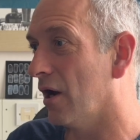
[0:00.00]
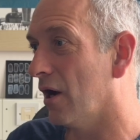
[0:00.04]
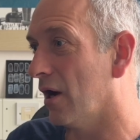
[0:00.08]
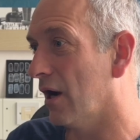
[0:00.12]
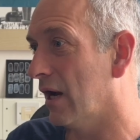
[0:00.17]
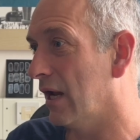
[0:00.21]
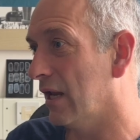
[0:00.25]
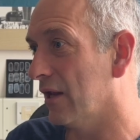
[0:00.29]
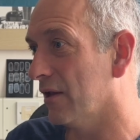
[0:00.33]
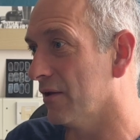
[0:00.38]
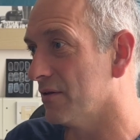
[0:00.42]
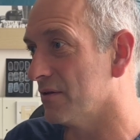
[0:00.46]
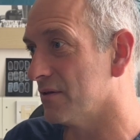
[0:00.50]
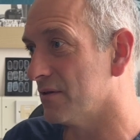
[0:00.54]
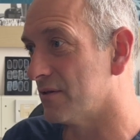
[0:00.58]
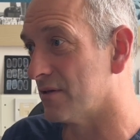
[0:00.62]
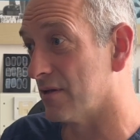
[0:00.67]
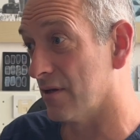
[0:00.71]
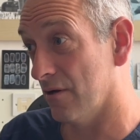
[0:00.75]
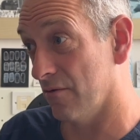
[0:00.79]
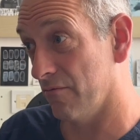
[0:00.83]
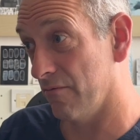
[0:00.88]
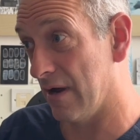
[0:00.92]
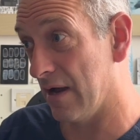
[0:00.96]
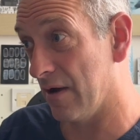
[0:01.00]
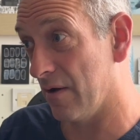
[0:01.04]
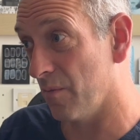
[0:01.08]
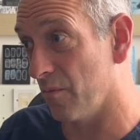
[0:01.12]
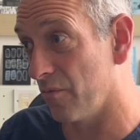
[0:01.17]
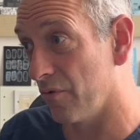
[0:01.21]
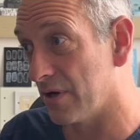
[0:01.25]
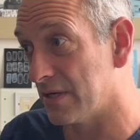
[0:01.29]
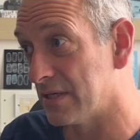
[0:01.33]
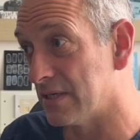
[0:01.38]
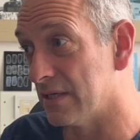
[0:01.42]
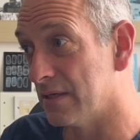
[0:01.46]
islands around
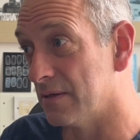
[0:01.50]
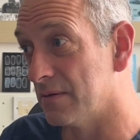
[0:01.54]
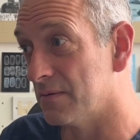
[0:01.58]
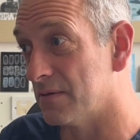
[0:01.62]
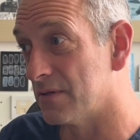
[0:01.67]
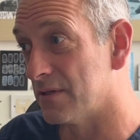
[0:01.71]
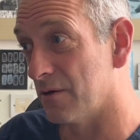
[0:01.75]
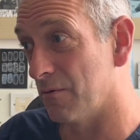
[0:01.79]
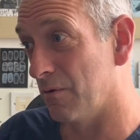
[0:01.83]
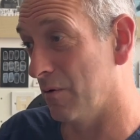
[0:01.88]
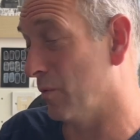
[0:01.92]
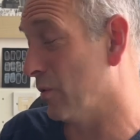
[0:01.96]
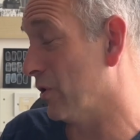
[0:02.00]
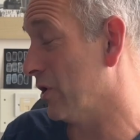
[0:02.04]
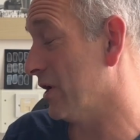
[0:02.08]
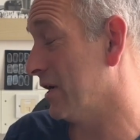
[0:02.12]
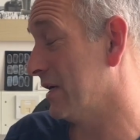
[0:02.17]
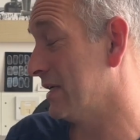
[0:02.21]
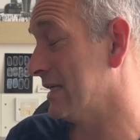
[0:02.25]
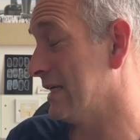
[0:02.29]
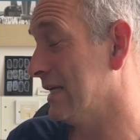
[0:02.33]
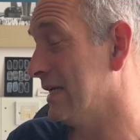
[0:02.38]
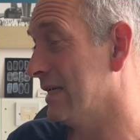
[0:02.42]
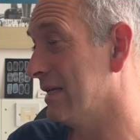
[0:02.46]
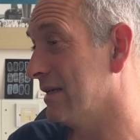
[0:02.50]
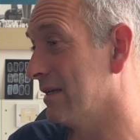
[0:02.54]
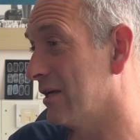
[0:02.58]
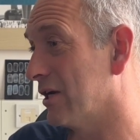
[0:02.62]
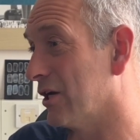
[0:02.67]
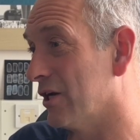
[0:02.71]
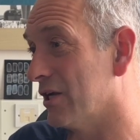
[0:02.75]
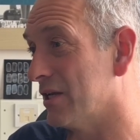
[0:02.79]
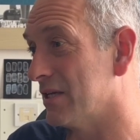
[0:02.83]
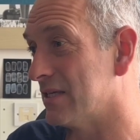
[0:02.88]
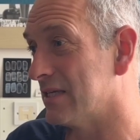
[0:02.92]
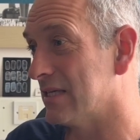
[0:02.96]
Britain. So we worked in
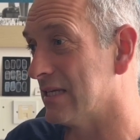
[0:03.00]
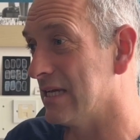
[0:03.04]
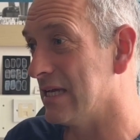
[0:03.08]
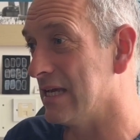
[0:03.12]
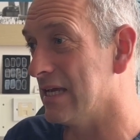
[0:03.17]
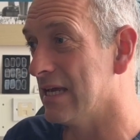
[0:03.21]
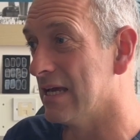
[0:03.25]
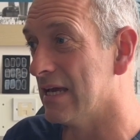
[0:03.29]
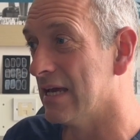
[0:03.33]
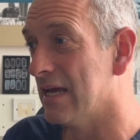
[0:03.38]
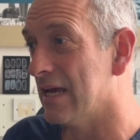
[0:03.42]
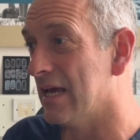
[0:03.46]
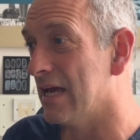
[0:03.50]
Guernsey,